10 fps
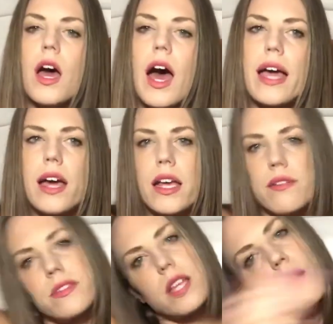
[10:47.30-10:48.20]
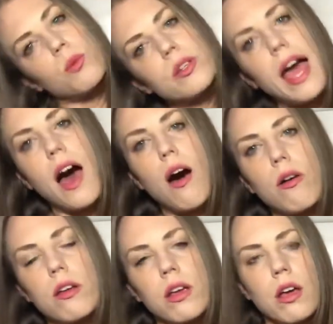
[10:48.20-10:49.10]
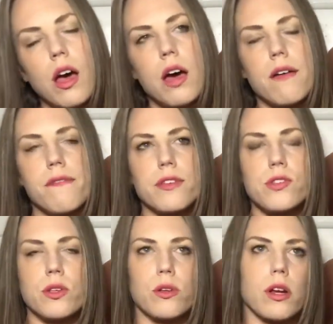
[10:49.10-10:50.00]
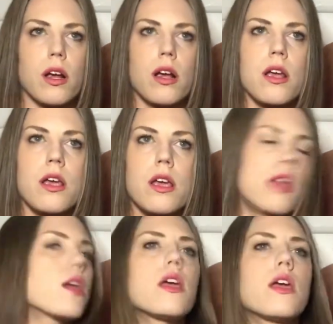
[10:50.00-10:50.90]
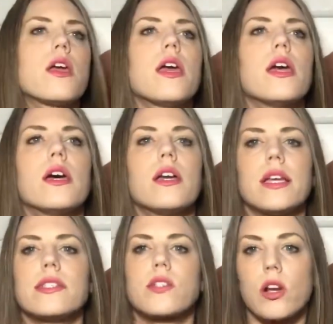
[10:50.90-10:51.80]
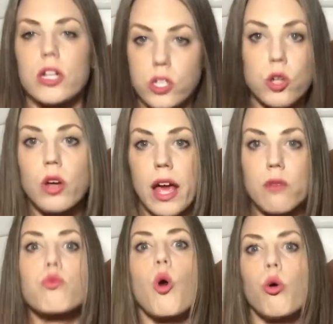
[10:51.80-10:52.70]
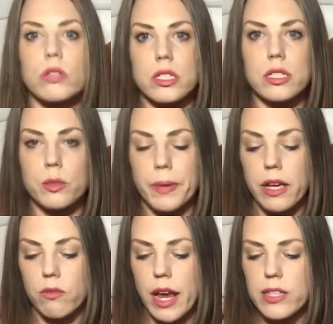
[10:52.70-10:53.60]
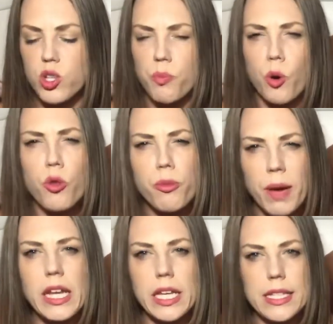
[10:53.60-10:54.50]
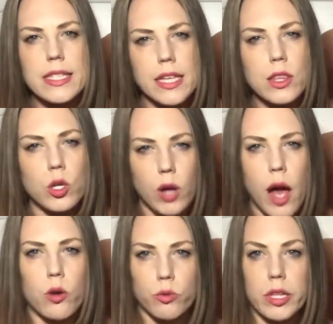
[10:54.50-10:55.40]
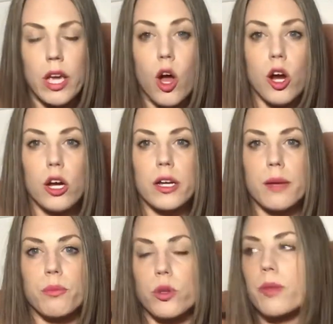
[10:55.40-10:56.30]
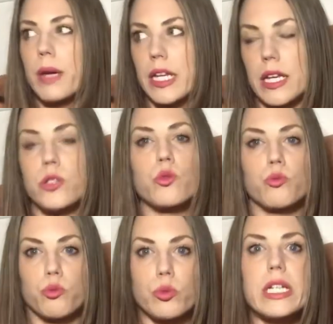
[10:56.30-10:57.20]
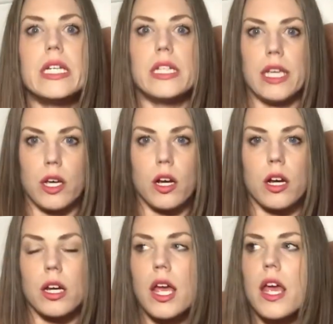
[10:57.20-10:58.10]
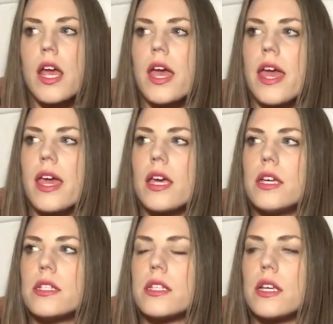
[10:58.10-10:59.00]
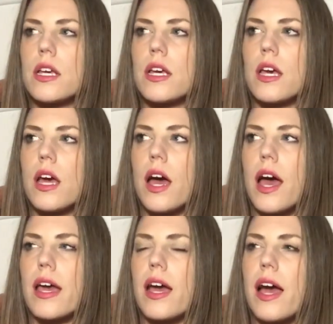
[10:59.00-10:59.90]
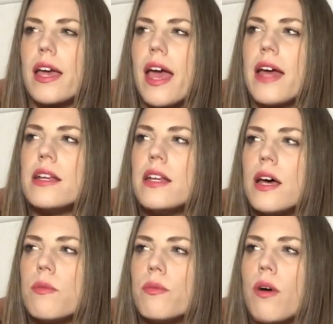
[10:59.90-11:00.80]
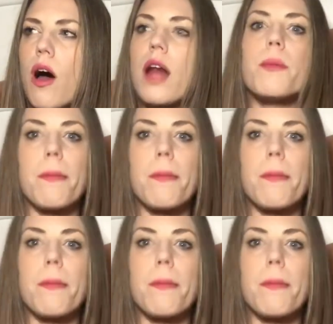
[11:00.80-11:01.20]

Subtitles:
I kind of tumbled out of the scooter and I rolled a little bit, right? So both of my knees hit the ground really hard and both of my knees really hurt. And I ended up on my